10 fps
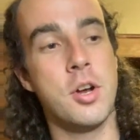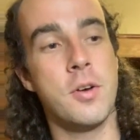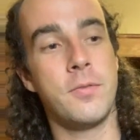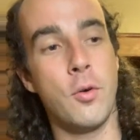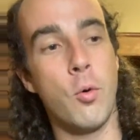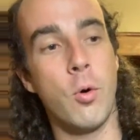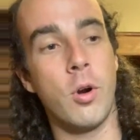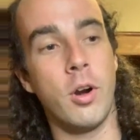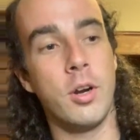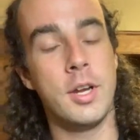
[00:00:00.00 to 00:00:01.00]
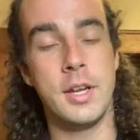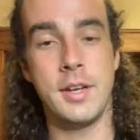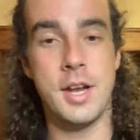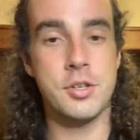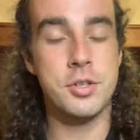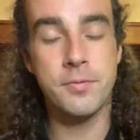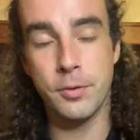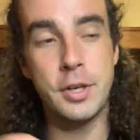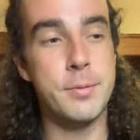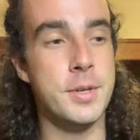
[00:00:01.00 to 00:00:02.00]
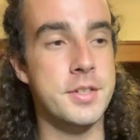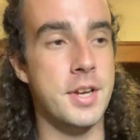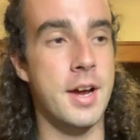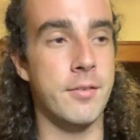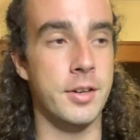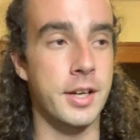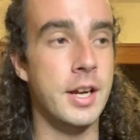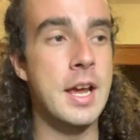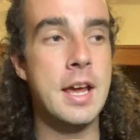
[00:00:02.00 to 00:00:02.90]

for not just freedom and sovereignty.